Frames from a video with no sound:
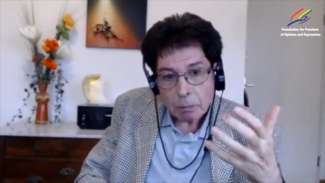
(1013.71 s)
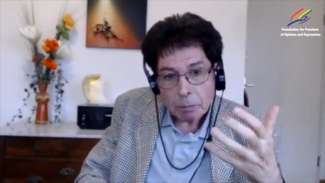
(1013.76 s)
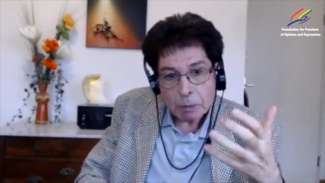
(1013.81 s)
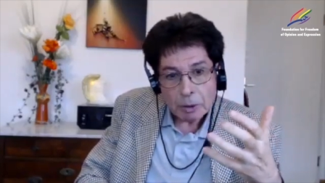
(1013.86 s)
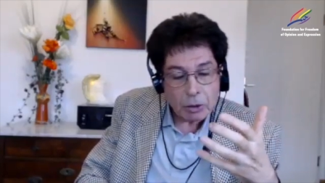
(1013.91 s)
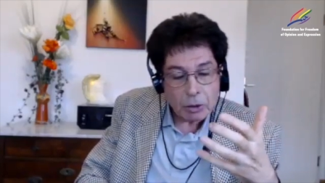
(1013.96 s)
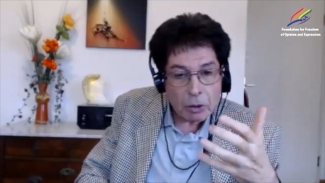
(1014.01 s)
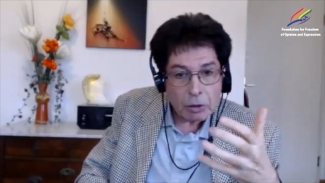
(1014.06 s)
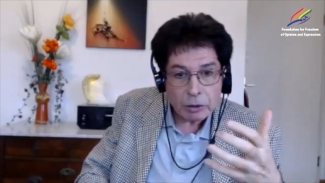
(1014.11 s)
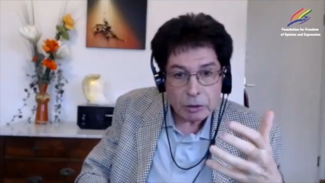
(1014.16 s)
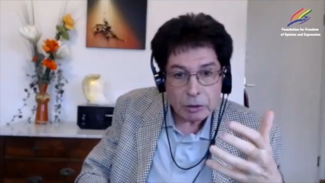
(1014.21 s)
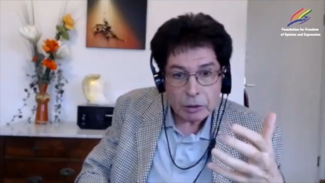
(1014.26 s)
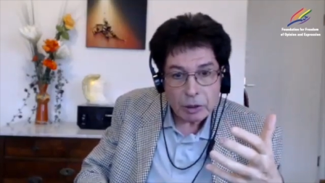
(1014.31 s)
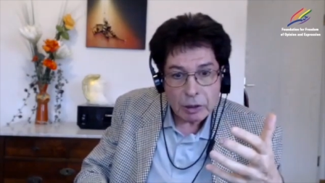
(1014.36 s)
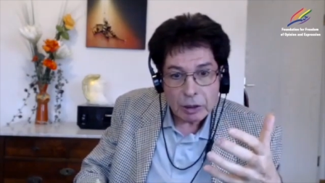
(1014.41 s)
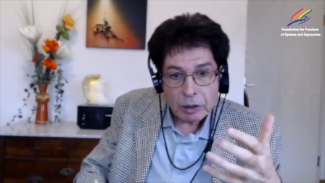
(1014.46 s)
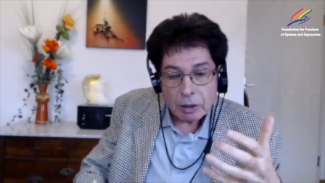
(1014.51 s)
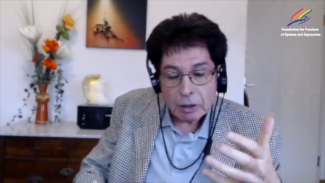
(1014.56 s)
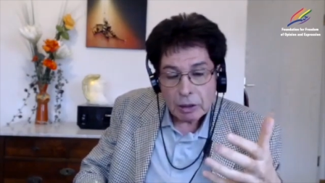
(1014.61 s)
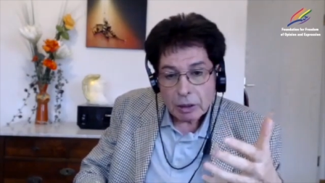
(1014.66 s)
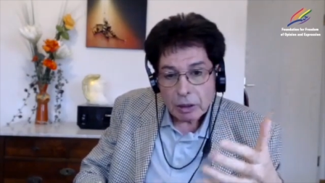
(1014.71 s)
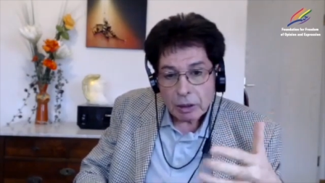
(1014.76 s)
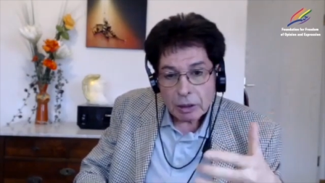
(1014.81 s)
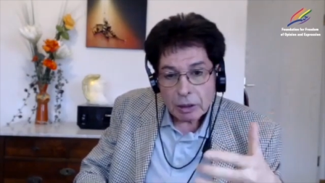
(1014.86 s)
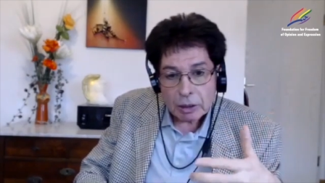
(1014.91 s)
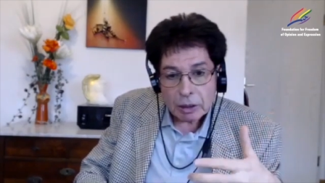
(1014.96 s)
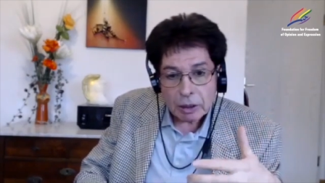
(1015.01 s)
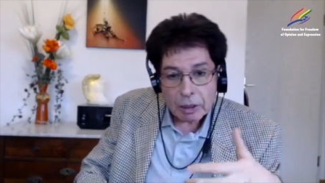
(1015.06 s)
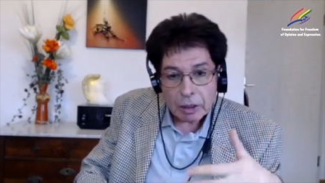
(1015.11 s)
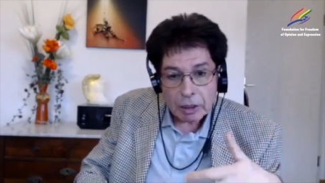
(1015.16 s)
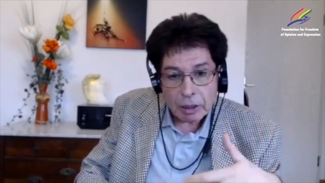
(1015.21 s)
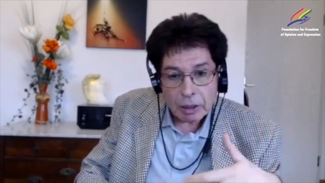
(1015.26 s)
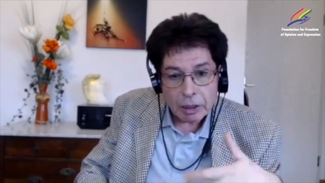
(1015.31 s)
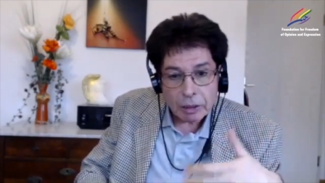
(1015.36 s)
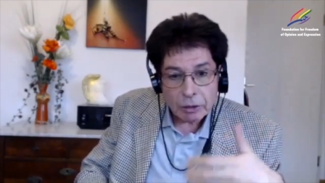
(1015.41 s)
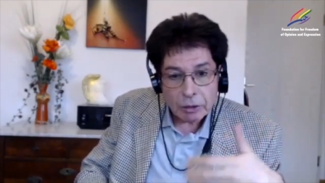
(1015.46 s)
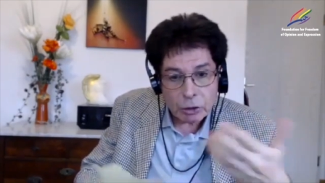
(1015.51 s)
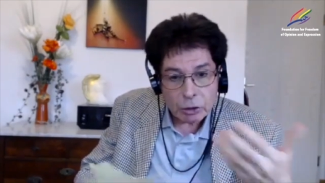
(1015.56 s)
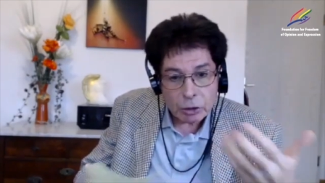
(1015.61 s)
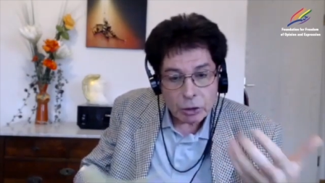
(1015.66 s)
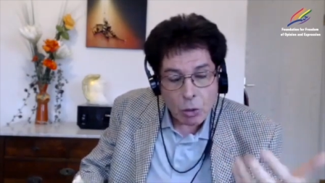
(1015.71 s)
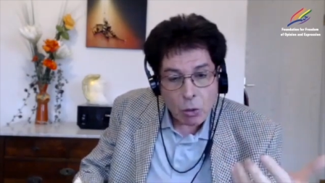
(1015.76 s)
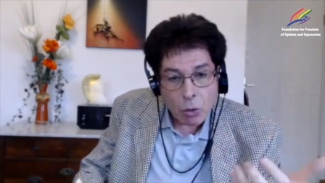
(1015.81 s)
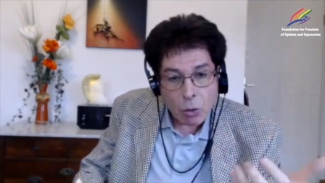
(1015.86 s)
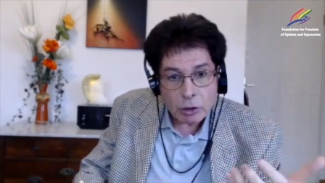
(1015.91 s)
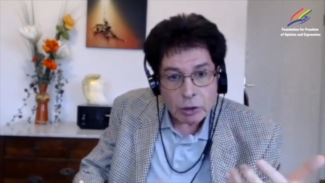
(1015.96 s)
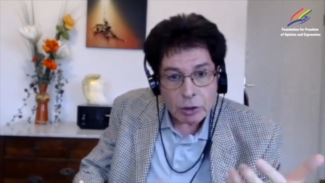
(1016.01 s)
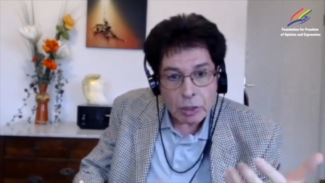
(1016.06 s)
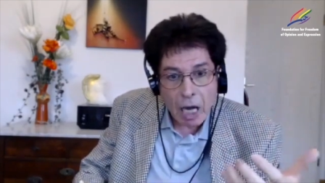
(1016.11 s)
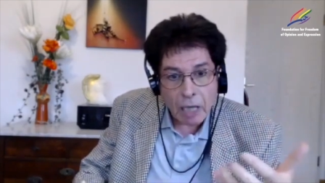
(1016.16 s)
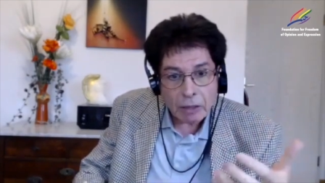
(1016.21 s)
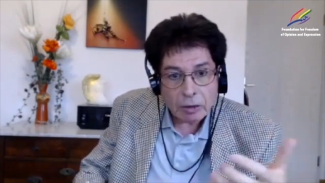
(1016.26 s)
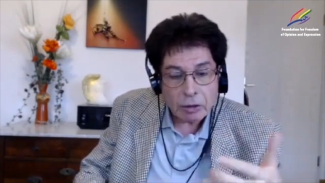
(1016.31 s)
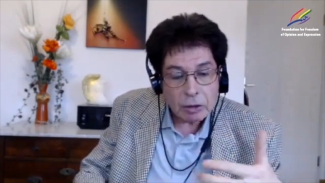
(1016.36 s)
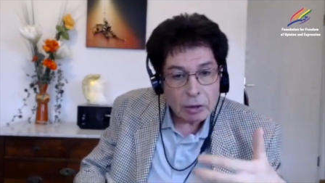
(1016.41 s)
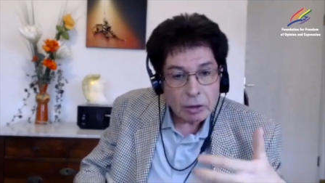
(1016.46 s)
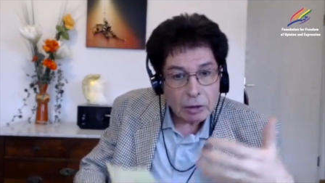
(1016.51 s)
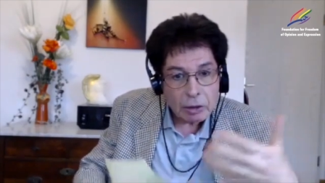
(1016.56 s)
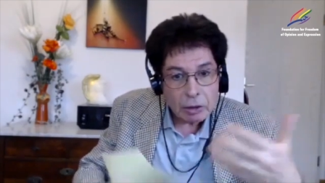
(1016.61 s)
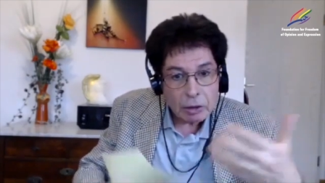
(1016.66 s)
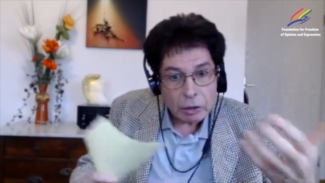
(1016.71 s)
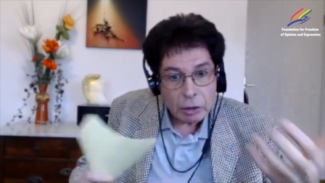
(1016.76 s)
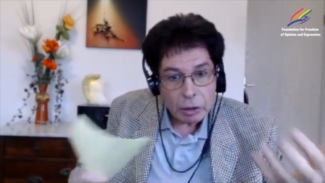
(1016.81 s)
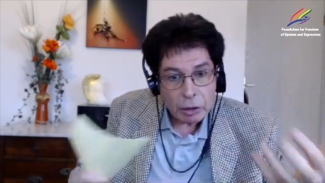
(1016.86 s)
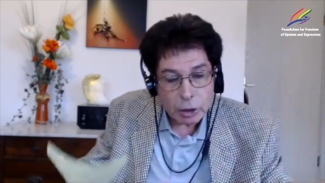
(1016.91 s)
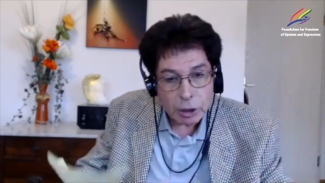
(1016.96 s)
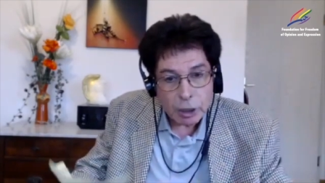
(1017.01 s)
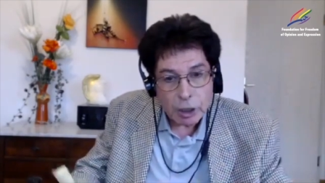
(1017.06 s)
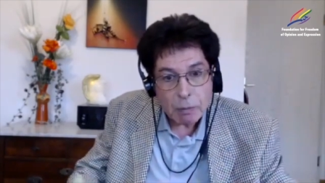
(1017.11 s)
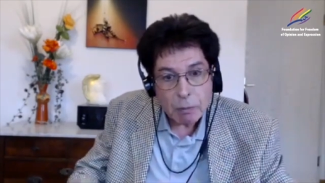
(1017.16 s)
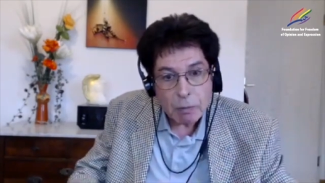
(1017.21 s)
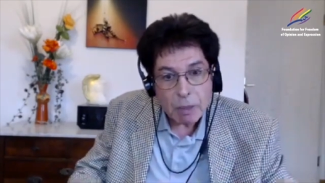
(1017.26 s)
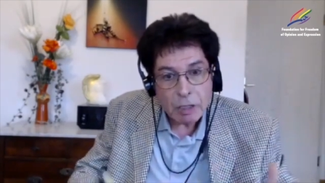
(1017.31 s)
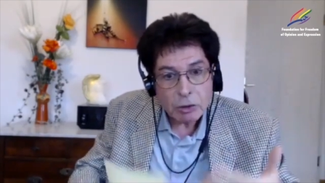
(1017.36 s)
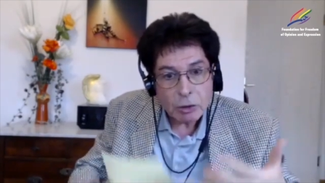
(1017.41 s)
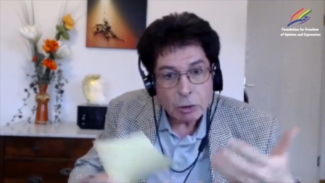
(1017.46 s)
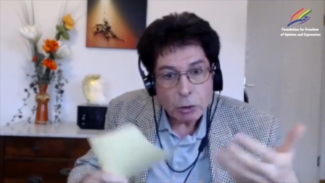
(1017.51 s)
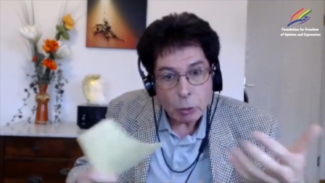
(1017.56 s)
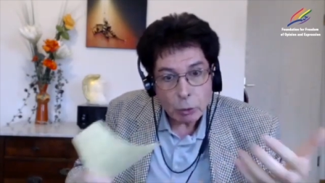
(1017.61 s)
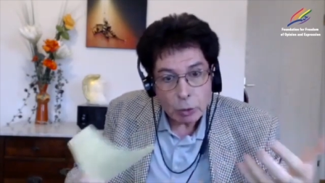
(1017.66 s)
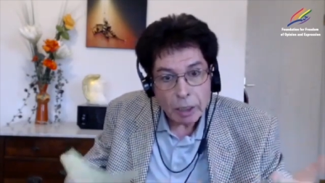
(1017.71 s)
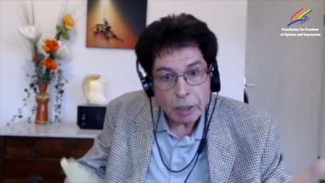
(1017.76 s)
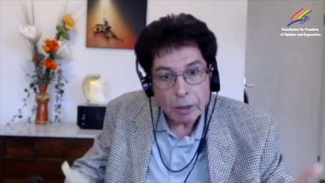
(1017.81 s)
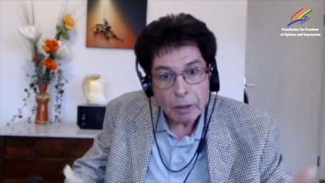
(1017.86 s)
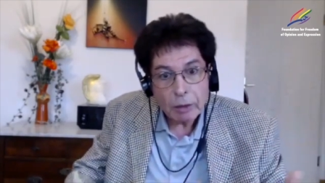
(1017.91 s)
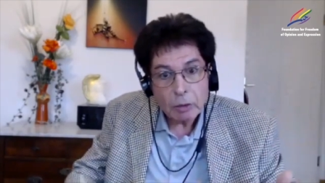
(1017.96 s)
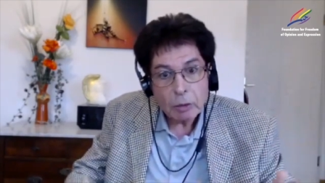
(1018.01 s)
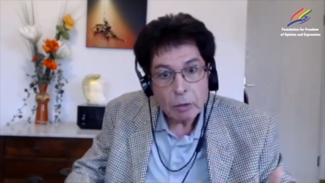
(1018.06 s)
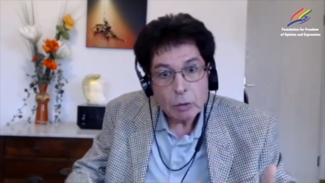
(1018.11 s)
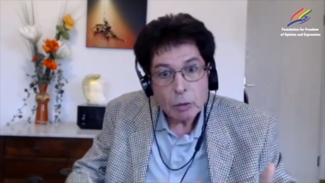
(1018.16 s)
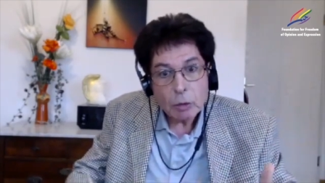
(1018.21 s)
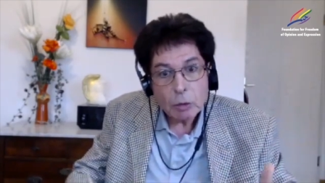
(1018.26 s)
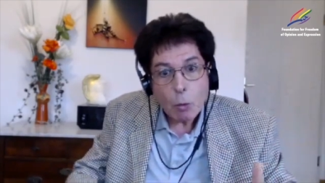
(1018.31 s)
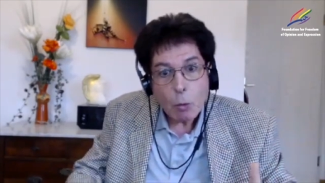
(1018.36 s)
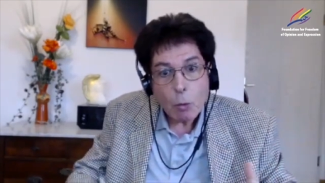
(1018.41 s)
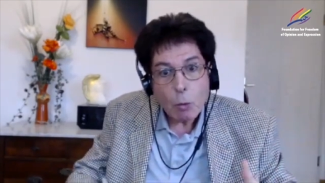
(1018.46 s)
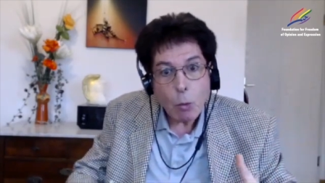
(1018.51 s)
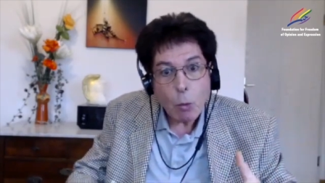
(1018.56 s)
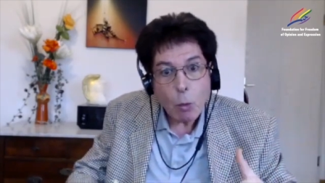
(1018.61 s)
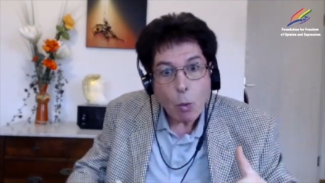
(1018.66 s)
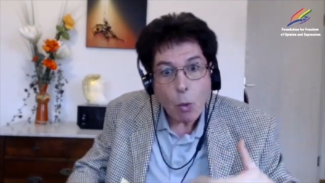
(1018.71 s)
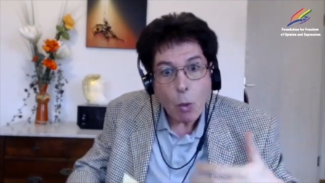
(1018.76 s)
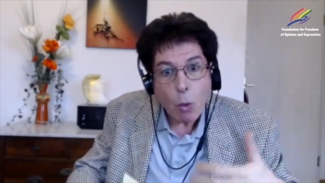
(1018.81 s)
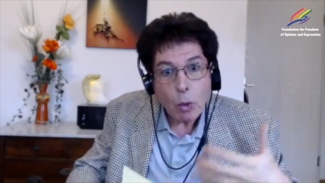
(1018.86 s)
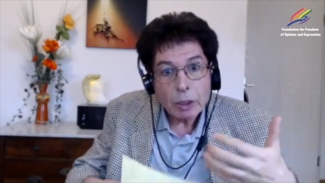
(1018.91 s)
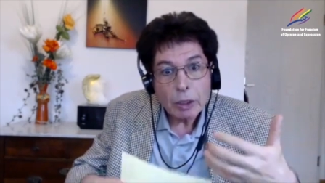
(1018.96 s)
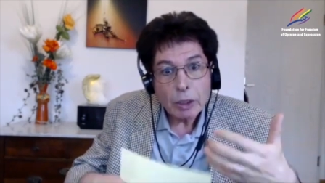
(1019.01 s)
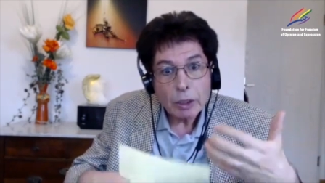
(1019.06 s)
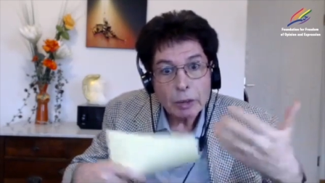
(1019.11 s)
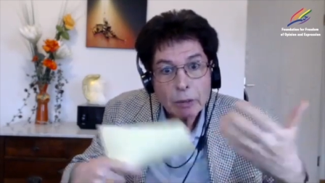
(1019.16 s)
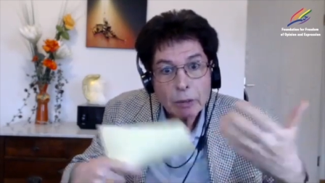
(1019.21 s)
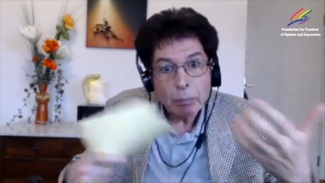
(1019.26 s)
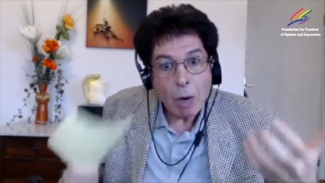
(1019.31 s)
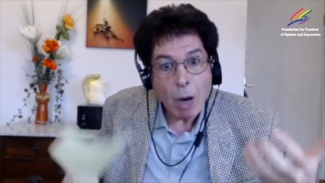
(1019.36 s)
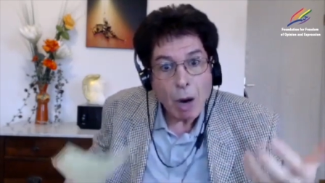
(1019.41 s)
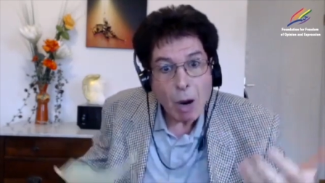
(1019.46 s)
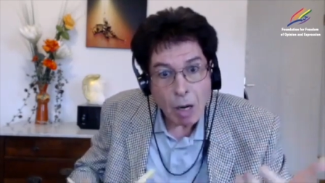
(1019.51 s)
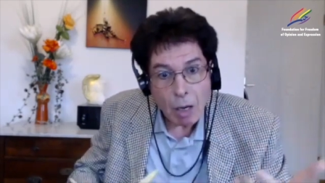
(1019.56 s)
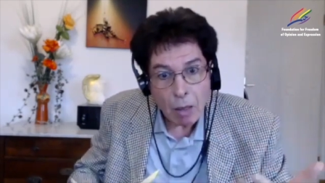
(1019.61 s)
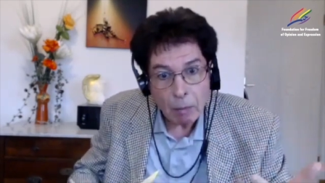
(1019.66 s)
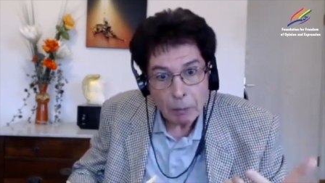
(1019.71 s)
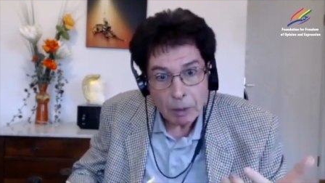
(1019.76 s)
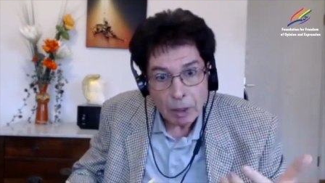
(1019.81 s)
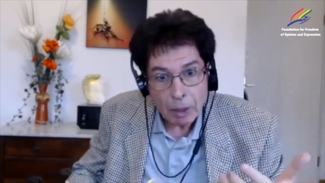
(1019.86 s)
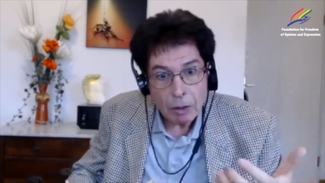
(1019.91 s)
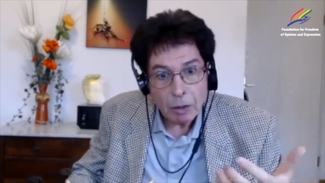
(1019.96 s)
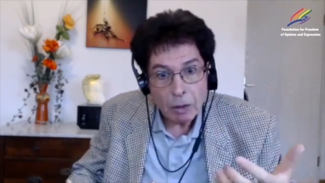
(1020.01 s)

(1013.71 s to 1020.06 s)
Because it shows that regime is looking for the bomb,